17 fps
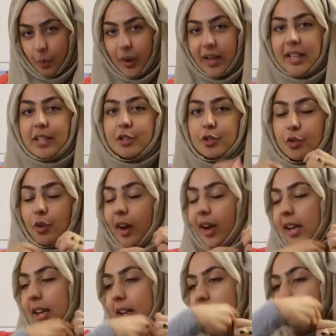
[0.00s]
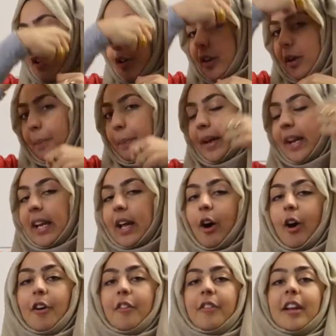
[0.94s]
When it's dry, you can peel it
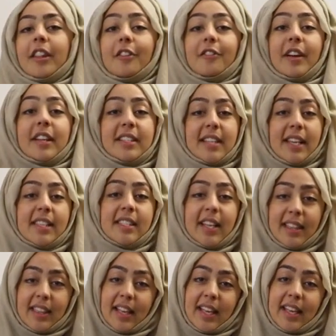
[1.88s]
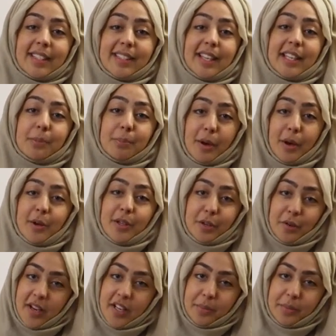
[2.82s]
off. And the fantastic thing is it's
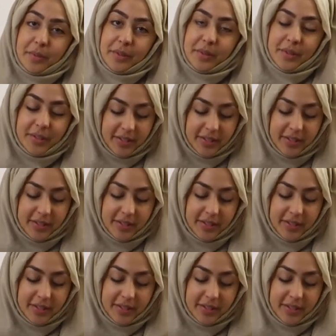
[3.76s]
biodegradable.